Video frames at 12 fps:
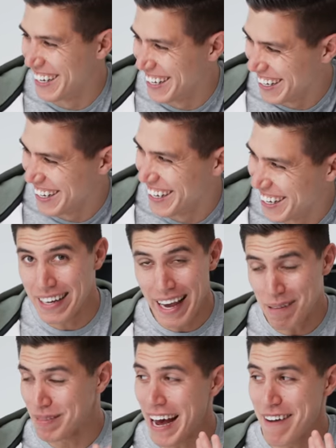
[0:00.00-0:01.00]
and fighting
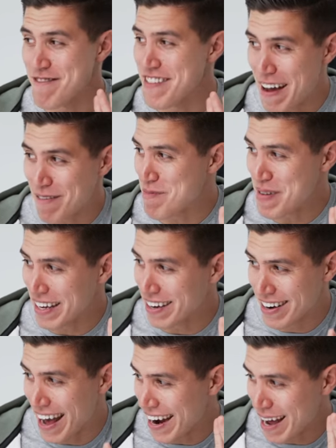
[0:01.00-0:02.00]
games I've never been
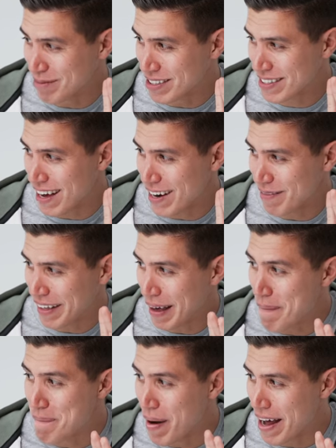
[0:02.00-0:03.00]
good at. I'm just kind of like
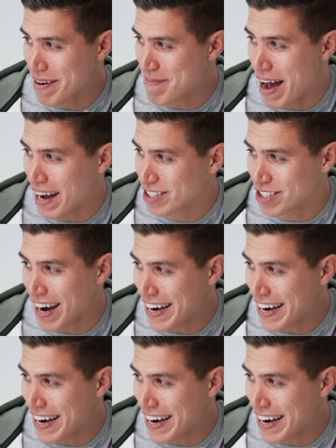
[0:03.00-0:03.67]
a button masher.